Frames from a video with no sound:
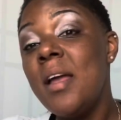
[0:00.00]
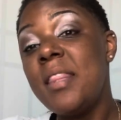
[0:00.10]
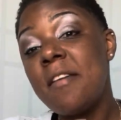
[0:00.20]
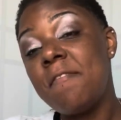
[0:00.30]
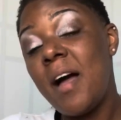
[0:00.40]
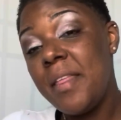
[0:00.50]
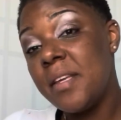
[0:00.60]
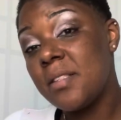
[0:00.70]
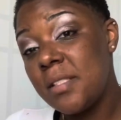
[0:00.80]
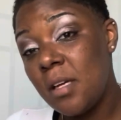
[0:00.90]
they find
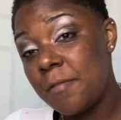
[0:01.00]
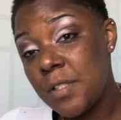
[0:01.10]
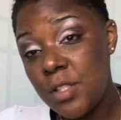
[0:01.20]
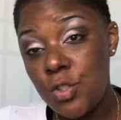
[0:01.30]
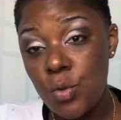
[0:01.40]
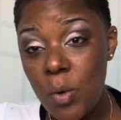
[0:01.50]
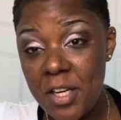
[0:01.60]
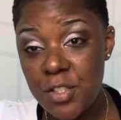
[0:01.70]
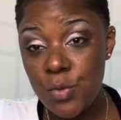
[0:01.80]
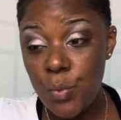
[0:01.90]
themselves in
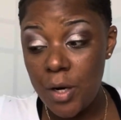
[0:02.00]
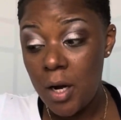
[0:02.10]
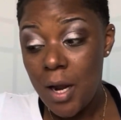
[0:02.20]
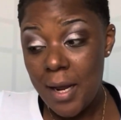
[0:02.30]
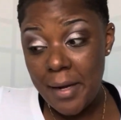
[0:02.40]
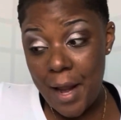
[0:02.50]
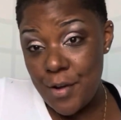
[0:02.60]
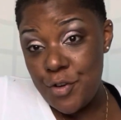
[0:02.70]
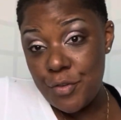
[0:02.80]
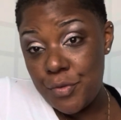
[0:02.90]
situations where they
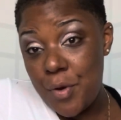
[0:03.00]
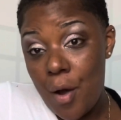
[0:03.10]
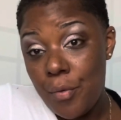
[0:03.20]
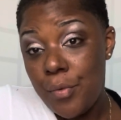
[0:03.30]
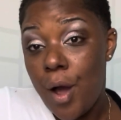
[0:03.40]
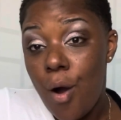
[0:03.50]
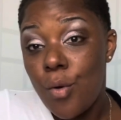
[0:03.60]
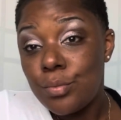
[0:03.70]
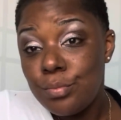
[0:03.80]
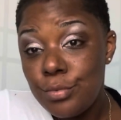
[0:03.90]
just don't
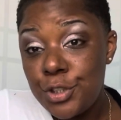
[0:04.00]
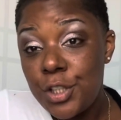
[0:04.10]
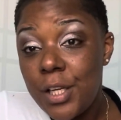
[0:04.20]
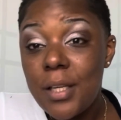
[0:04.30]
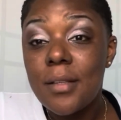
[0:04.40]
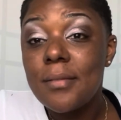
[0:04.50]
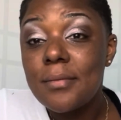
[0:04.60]
know shit.